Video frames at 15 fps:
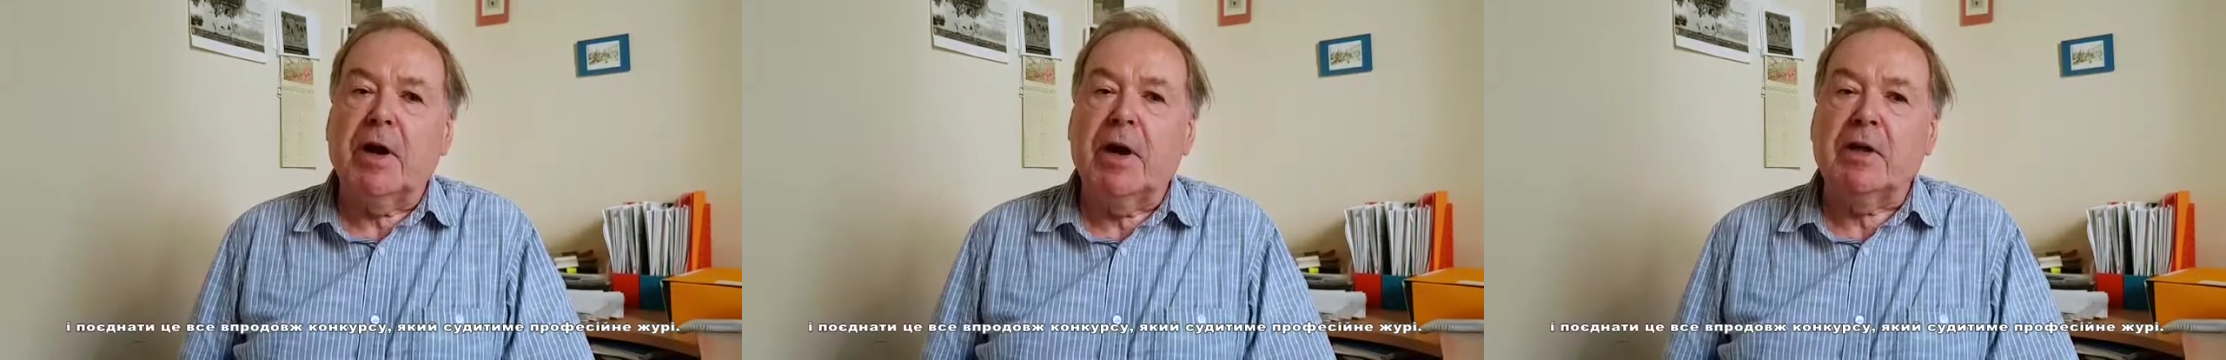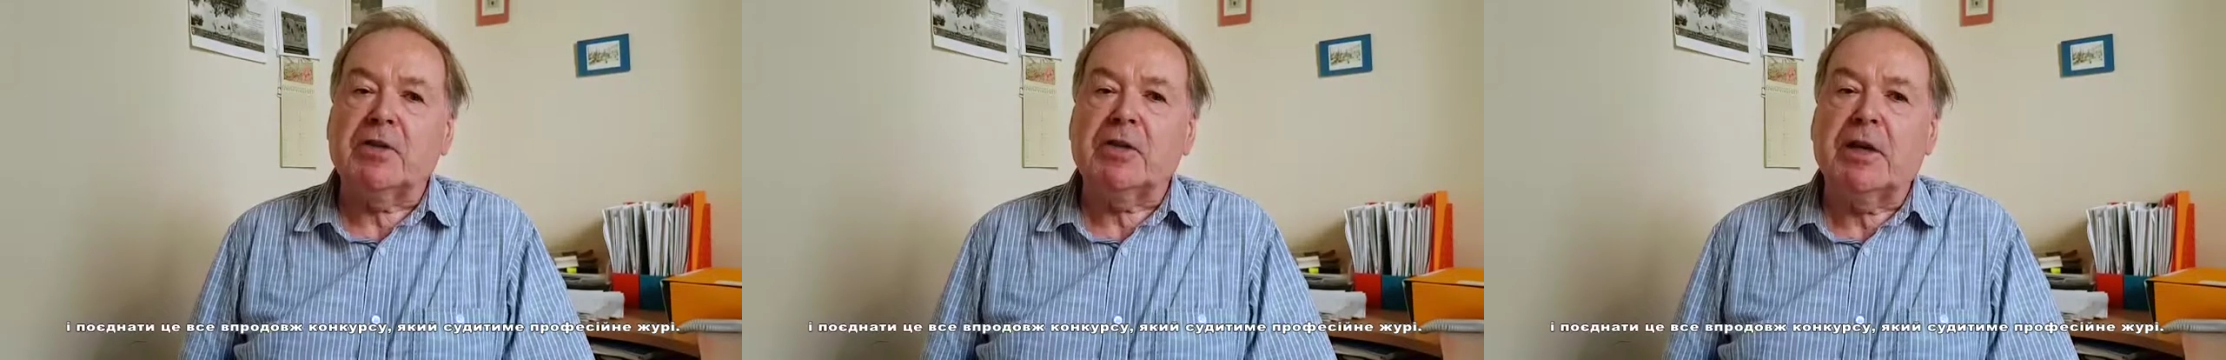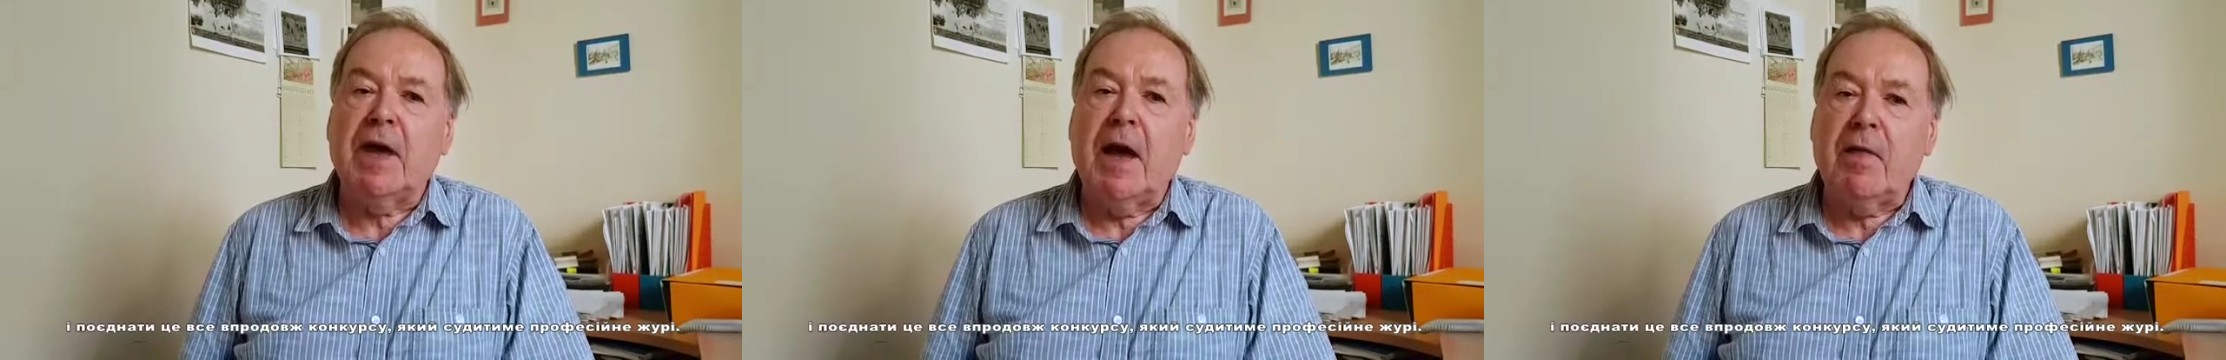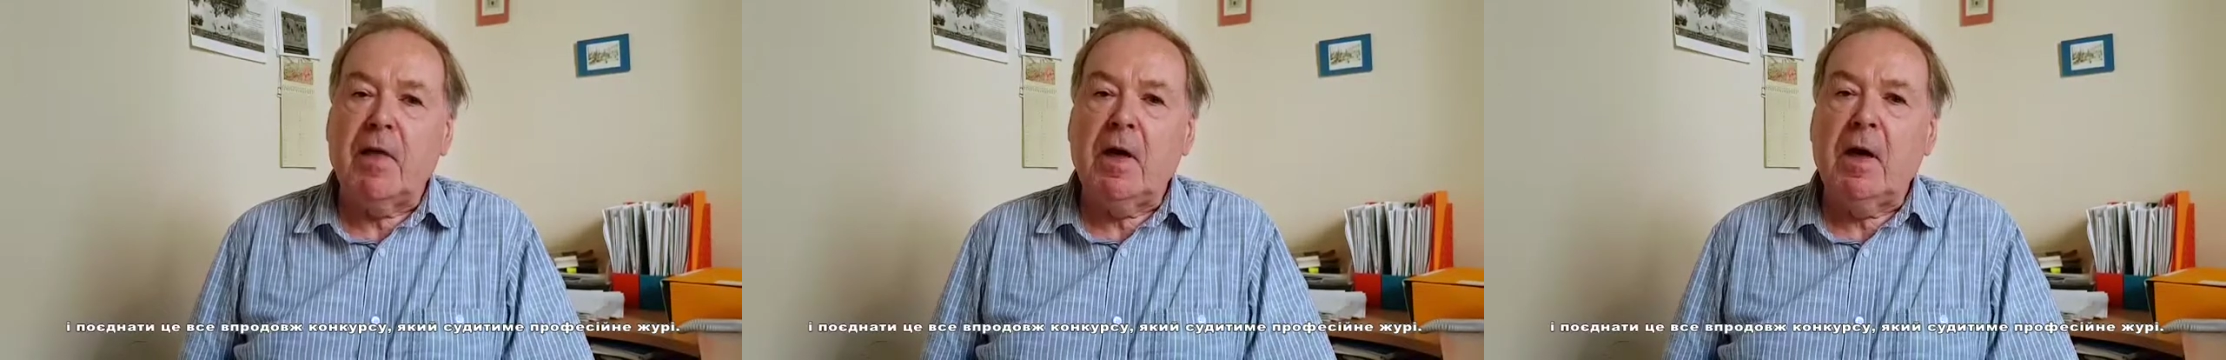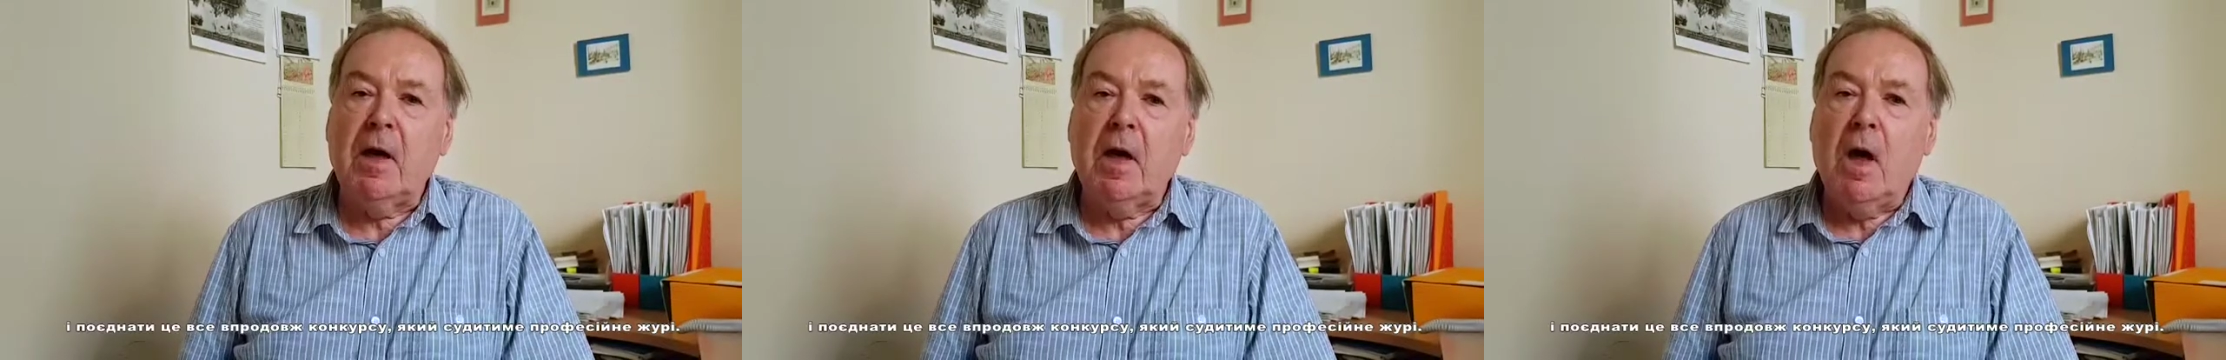it
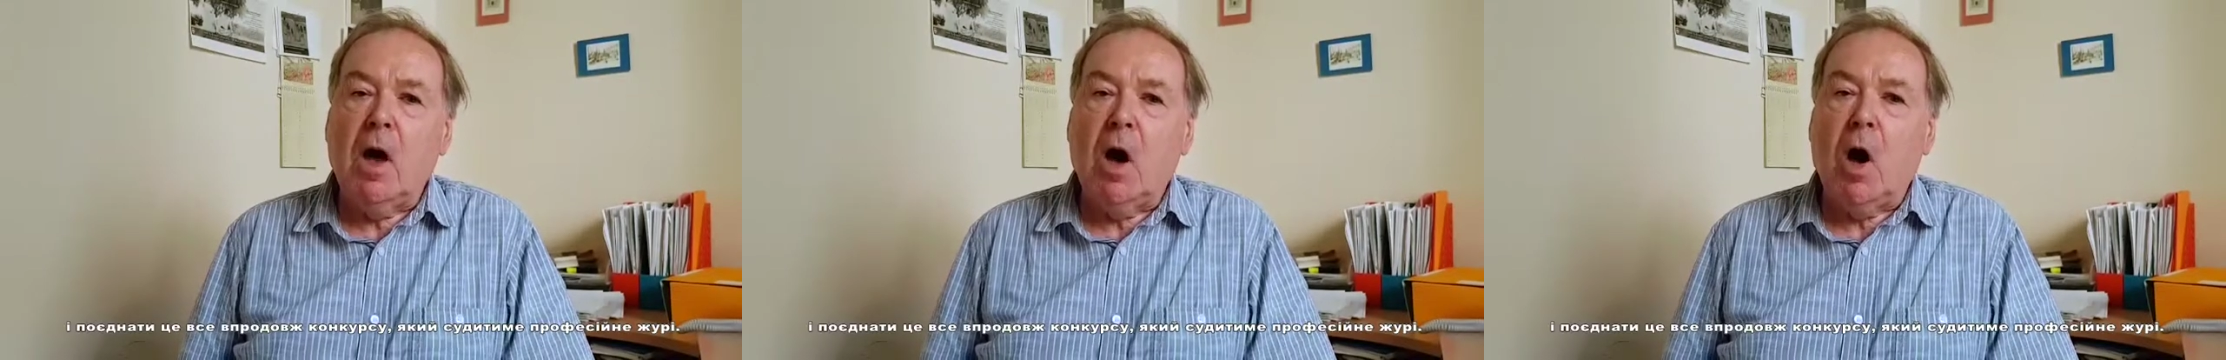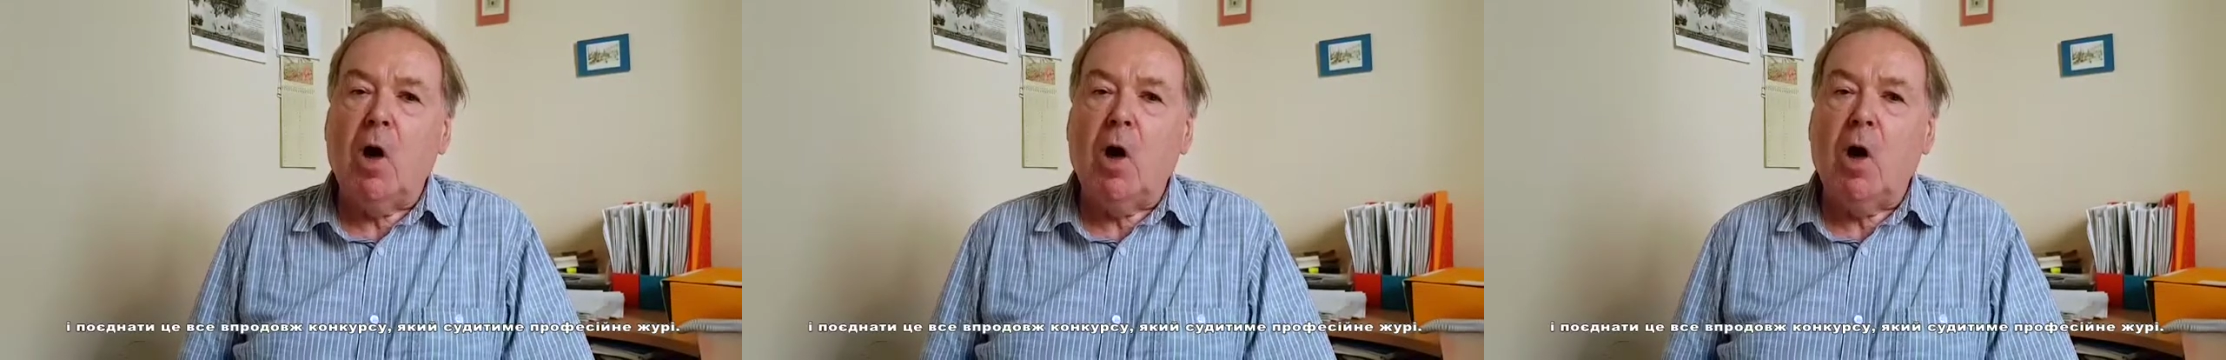together